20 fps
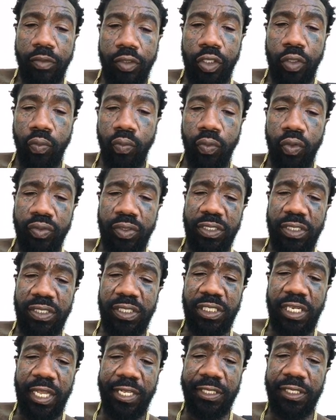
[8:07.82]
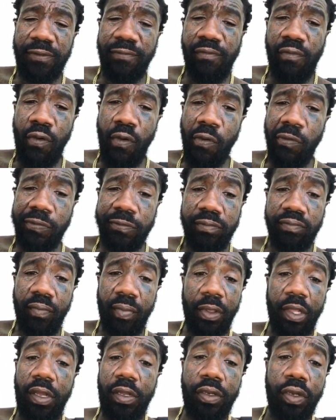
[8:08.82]
Karrueche chasing for,
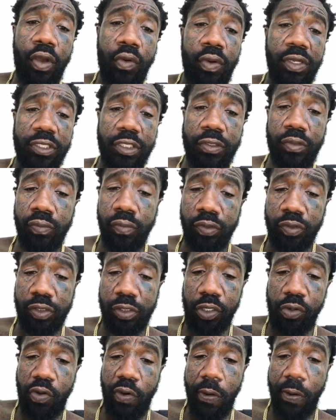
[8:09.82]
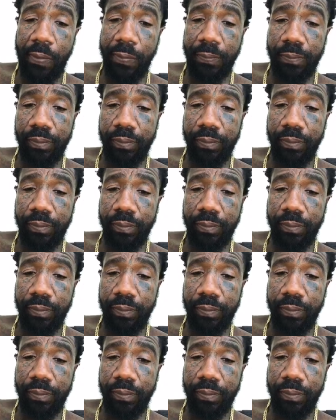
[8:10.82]
I don't know what's Karrueche doing.